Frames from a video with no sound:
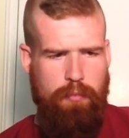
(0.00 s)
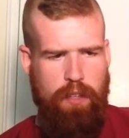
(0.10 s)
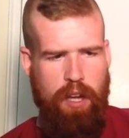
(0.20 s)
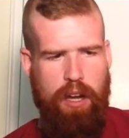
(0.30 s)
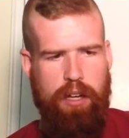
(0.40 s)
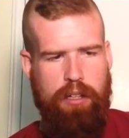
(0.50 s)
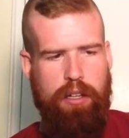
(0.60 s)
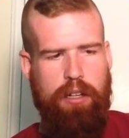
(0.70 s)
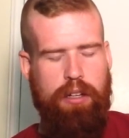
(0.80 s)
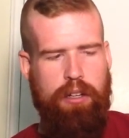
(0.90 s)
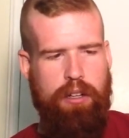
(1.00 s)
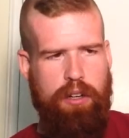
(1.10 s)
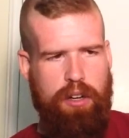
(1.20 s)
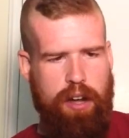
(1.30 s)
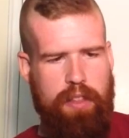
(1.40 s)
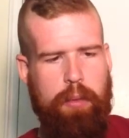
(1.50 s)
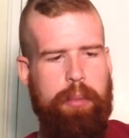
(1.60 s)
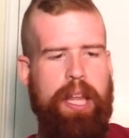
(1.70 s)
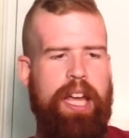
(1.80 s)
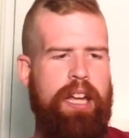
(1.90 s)
cut the
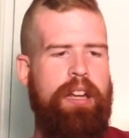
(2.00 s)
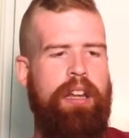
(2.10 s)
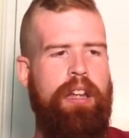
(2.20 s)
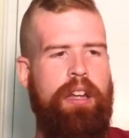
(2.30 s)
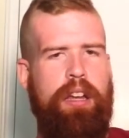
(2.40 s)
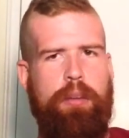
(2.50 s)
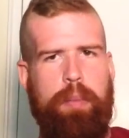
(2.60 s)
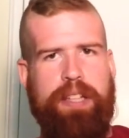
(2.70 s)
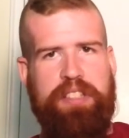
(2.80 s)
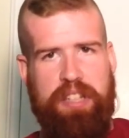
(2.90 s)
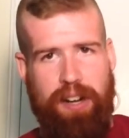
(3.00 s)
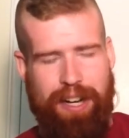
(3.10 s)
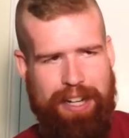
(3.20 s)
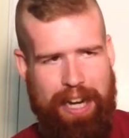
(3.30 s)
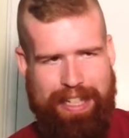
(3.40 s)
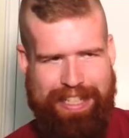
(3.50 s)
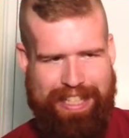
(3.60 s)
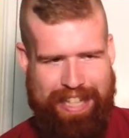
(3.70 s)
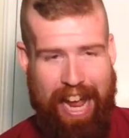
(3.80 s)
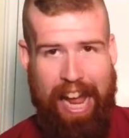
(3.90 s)
blade, basically cut a
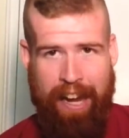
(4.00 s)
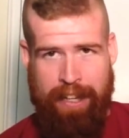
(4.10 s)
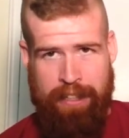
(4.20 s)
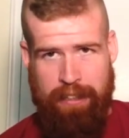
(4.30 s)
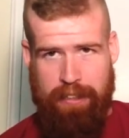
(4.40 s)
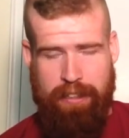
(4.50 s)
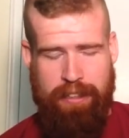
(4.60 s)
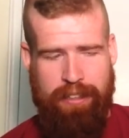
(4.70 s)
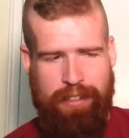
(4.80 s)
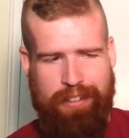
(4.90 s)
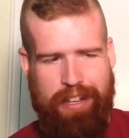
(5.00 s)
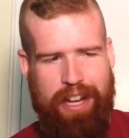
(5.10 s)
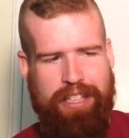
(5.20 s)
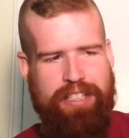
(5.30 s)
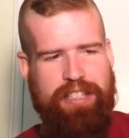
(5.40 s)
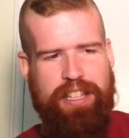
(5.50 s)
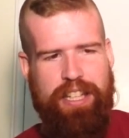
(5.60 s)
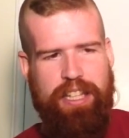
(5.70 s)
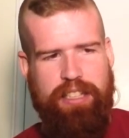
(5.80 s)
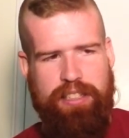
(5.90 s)
tang, and it's
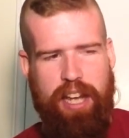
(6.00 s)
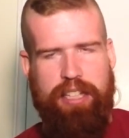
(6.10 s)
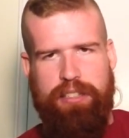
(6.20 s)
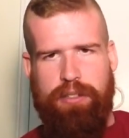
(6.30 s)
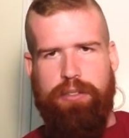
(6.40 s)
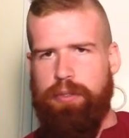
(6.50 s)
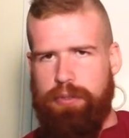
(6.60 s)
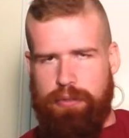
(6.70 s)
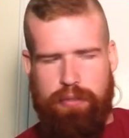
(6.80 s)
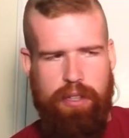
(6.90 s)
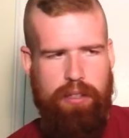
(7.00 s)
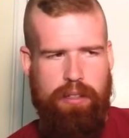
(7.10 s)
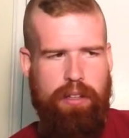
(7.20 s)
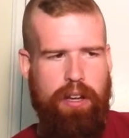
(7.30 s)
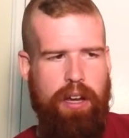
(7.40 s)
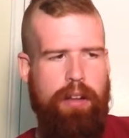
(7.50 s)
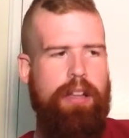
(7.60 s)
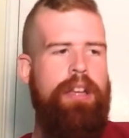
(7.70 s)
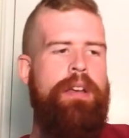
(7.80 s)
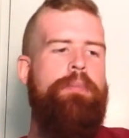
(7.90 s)
the size of,
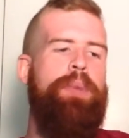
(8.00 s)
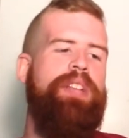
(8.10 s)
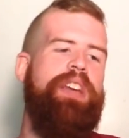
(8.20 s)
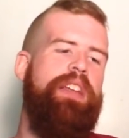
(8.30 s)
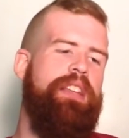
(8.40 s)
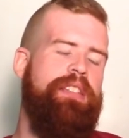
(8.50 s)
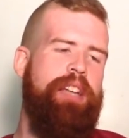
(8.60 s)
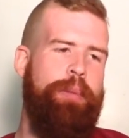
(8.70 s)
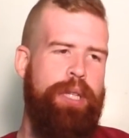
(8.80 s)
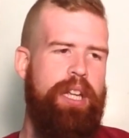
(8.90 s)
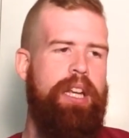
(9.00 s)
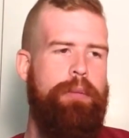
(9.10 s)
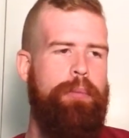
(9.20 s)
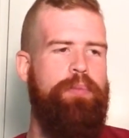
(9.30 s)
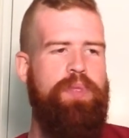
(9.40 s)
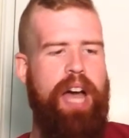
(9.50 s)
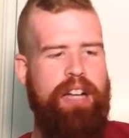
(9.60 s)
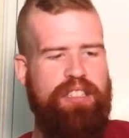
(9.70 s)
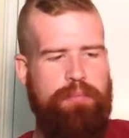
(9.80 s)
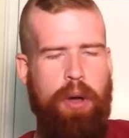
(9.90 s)
basically I think this time he did it
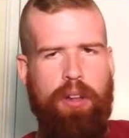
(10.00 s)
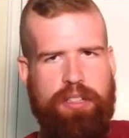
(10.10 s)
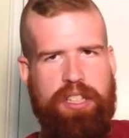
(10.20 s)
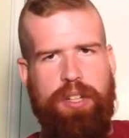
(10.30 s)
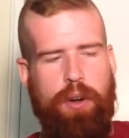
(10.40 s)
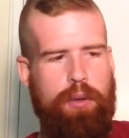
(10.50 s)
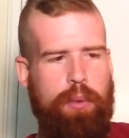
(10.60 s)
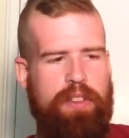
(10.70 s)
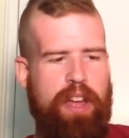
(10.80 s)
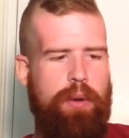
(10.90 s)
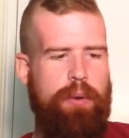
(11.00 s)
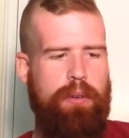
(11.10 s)
as small as he could without